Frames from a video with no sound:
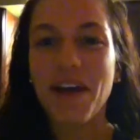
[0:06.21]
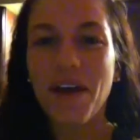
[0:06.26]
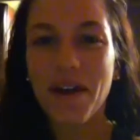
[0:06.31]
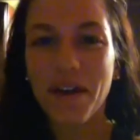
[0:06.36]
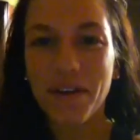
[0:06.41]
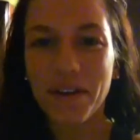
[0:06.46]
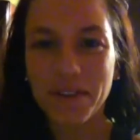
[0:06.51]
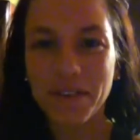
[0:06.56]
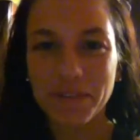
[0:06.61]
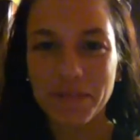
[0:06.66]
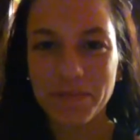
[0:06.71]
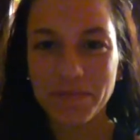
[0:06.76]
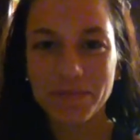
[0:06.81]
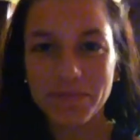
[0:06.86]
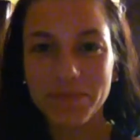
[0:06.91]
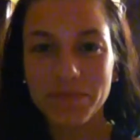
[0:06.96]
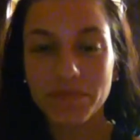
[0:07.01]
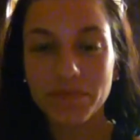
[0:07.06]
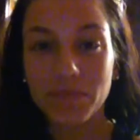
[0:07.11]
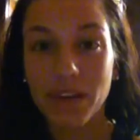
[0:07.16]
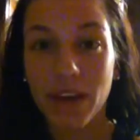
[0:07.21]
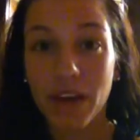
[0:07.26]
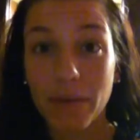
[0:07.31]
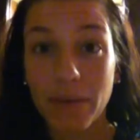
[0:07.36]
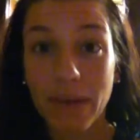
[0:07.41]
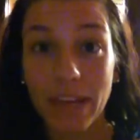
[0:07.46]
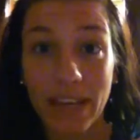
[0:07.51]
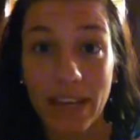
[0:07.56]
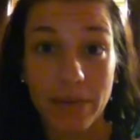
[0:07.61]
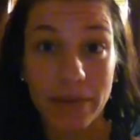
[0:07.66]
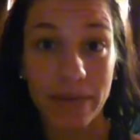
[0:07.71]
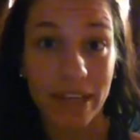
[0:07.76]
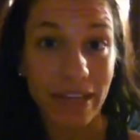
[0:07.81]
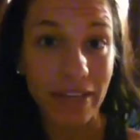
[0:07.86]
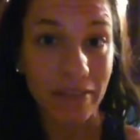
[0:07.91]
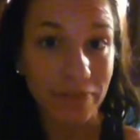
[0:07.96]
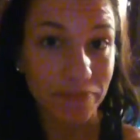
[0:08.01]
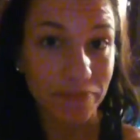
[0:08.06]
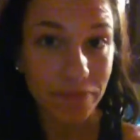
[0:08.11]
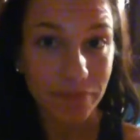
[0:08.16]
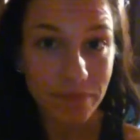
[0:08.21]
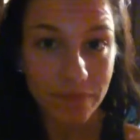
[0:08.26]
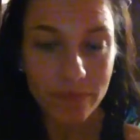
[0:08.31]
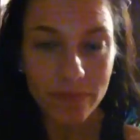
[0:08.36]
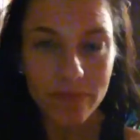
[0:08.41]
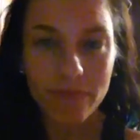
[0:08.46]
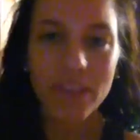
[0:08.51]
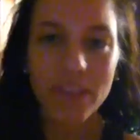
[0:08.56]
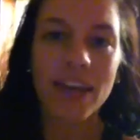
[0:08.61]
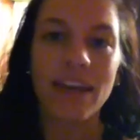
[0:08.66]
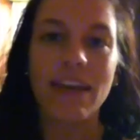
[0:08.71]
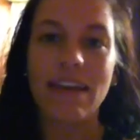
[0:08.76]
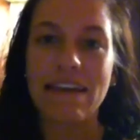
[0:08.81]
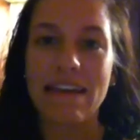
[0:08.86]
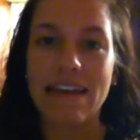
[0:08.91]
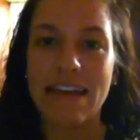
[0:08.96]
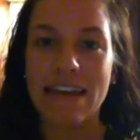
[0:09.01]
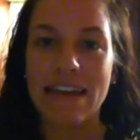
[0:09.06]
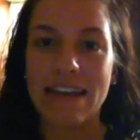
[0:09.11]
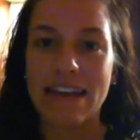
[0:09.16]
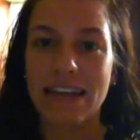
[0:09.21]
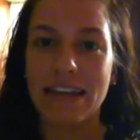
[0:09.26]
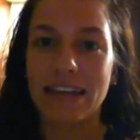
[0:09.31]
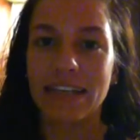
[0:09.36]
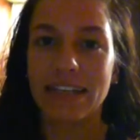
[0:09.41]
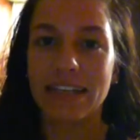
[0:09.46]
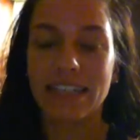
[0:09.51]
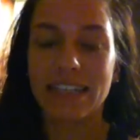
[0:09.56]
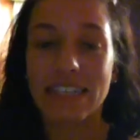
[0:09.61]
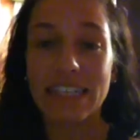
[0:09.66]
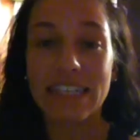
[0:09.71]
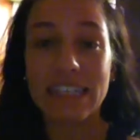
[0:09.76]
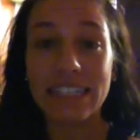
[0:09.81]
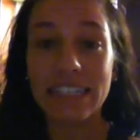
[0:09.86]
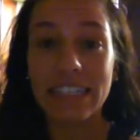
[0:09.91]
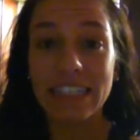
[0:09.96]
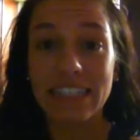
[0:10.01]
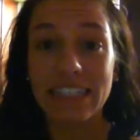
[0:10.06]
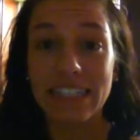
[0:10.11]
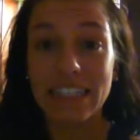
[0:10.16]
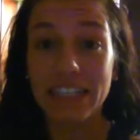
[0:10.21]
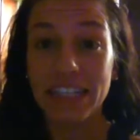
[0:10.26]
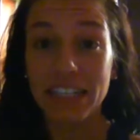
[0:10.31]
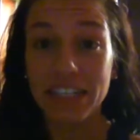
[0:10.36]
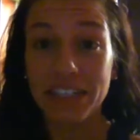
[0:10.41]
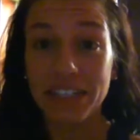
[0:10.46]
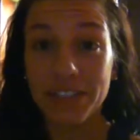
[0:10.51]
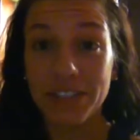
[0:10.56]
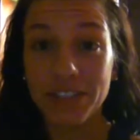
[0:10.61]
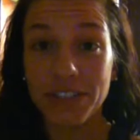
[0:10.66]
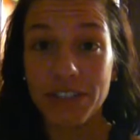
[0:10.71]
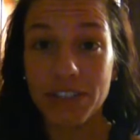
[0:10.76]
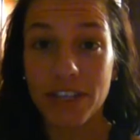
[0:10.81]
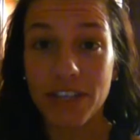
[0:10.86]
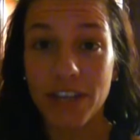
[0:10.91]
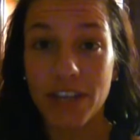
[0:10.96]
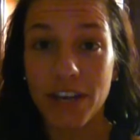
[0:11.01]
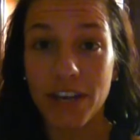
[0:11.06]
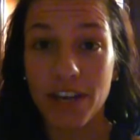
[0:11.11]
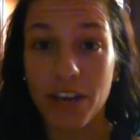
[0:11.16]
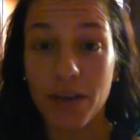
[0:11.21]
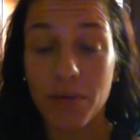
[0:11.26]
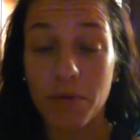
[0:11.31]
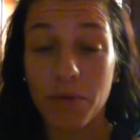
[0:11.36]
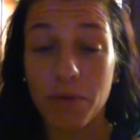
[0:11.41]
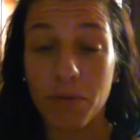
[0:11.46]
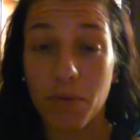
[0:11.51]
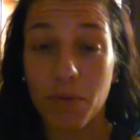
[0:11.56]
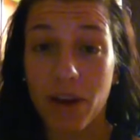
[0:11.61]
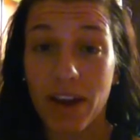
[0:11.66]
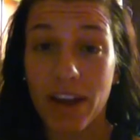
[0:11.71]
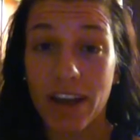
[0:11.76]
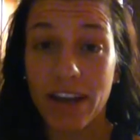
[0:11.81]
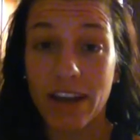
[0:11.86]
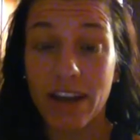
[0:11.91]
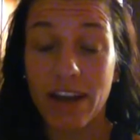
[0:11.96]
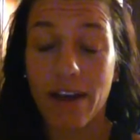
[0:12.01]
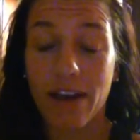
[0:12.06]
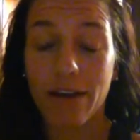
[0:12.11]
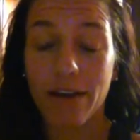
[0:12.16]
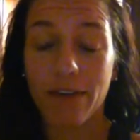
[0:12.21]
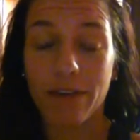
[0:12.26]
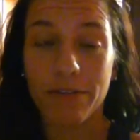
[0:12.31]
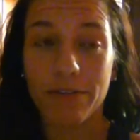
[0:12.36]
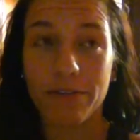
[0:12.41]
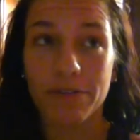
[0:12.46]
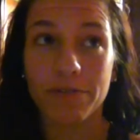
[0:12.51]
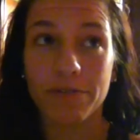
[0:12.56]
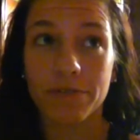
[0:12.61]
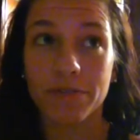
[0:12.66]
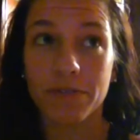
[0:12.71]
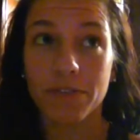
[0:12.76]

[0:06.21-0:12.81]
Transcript: I'm Amy, and this is number one of